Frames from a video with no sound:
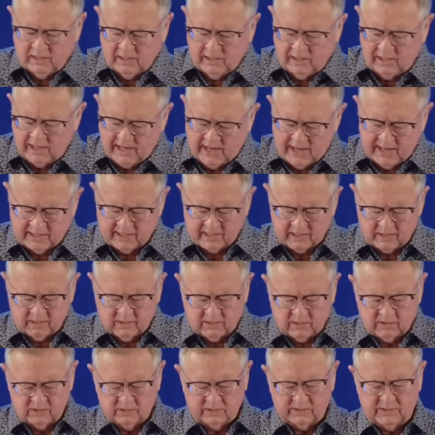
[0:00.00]
he had a
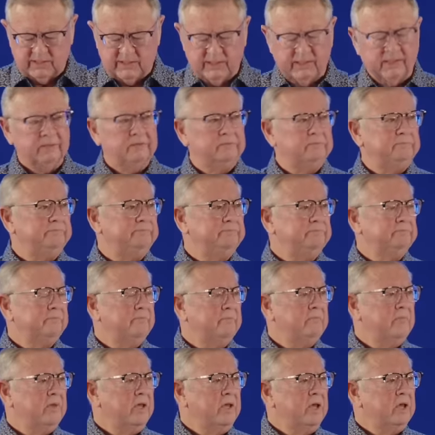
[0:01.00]
longing.
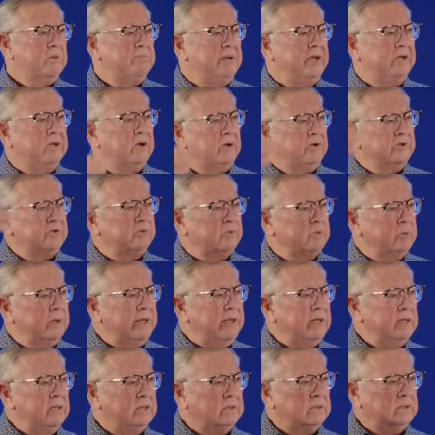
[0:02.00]
Because
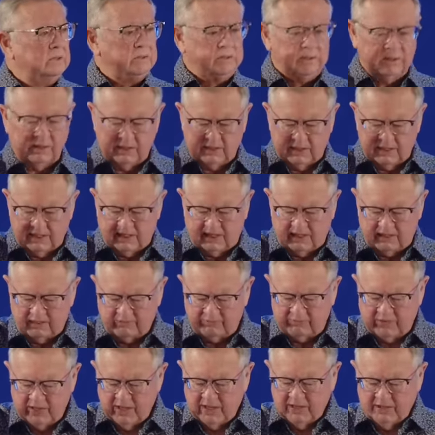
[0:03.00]
real
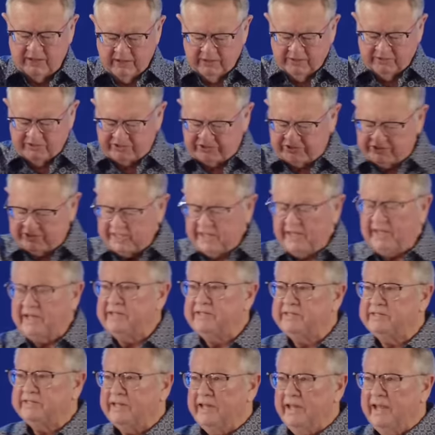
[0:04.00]
love
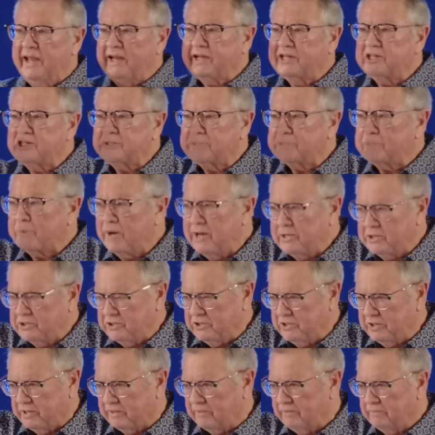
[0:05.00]
seeks
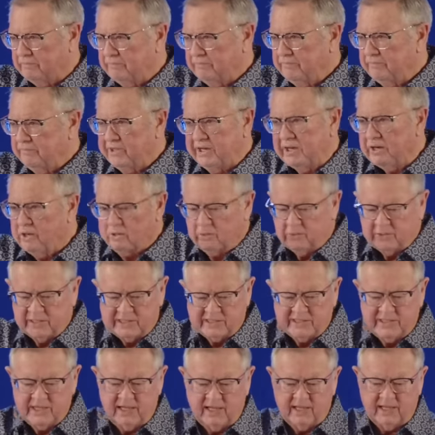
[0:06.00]
expression, it
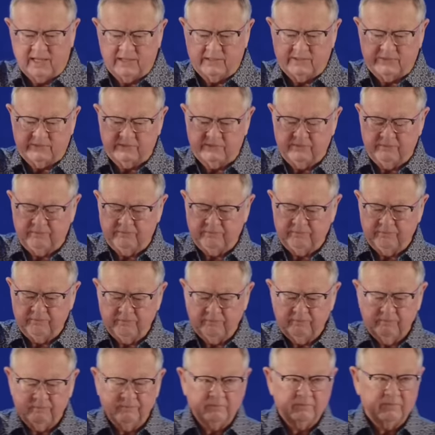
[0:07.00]
always does.
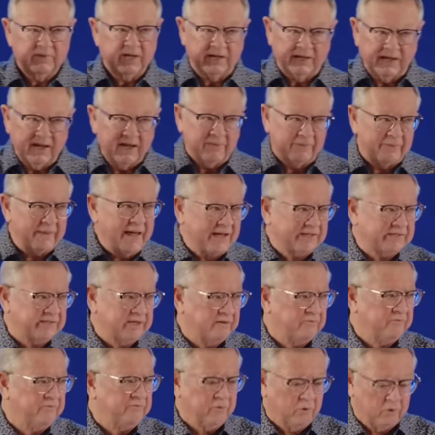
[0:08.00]
Again, that's
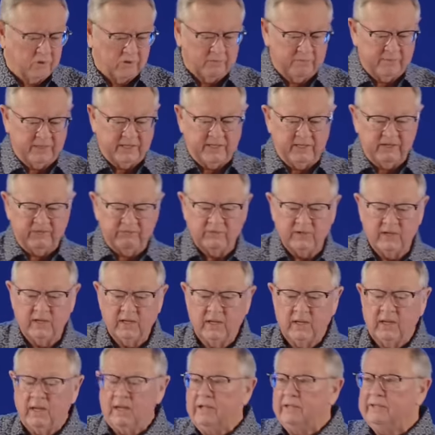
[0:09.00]
informative.
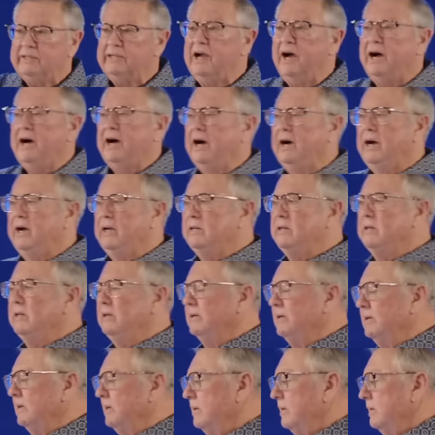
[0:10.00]

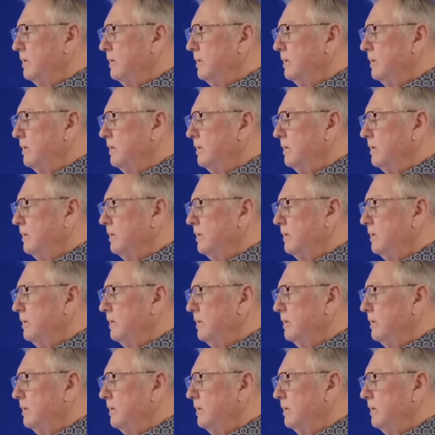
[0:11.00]
God